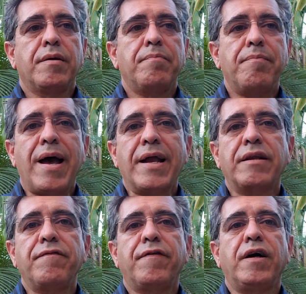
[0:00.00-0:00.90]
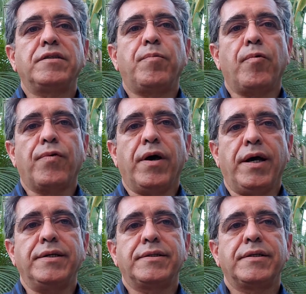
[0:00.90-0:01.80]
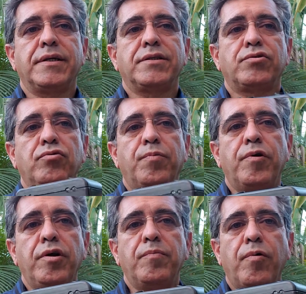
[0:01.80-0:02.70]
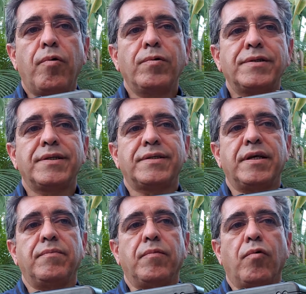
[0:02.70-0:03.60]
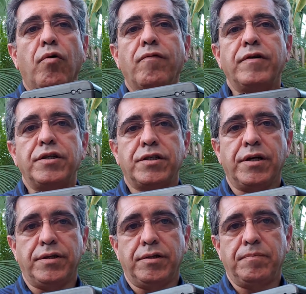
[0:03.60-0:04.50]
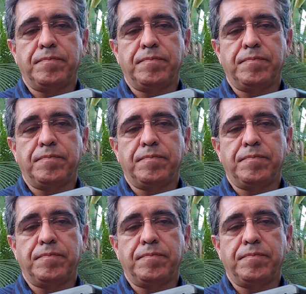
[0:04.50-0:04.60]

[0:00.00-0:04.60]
magnifies both eyes, superimposes them over each other.